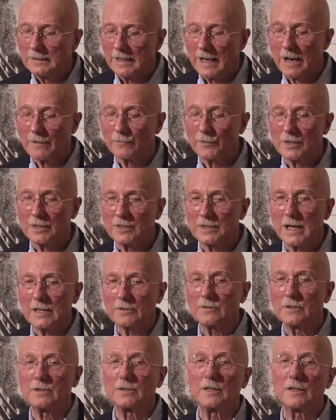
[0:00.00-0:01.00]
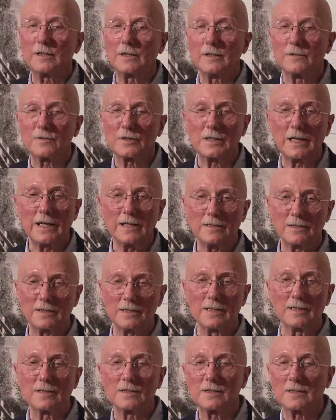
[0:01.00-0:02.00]
Every Secretary of State
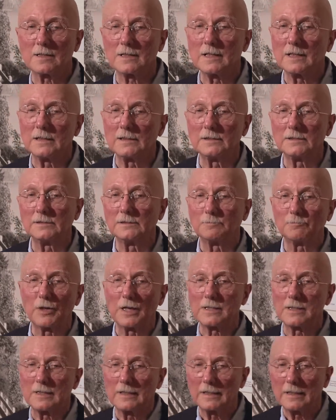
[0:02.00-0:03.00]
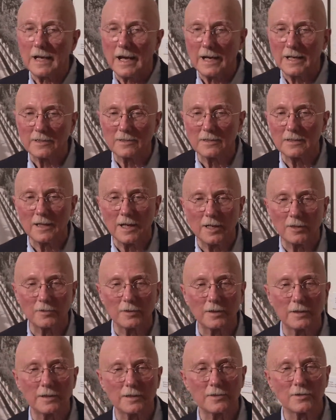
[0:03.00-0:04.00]
since uh, President
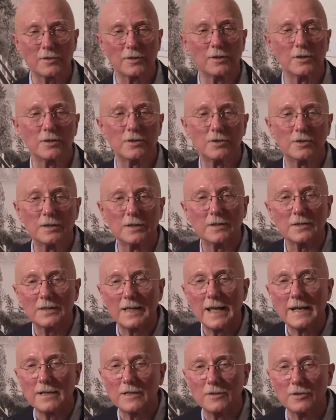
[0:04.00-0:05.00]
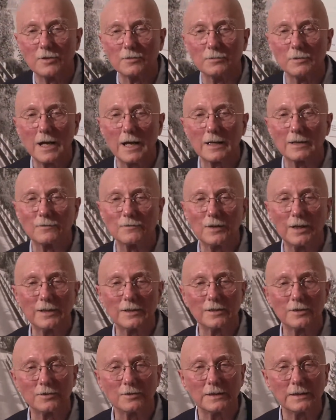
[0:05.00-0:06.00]
Eisenhower has urged the Senate to ratify
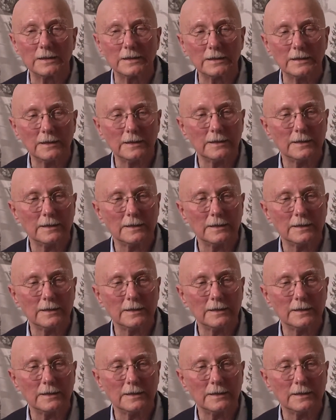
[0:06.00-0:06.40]
the treaty,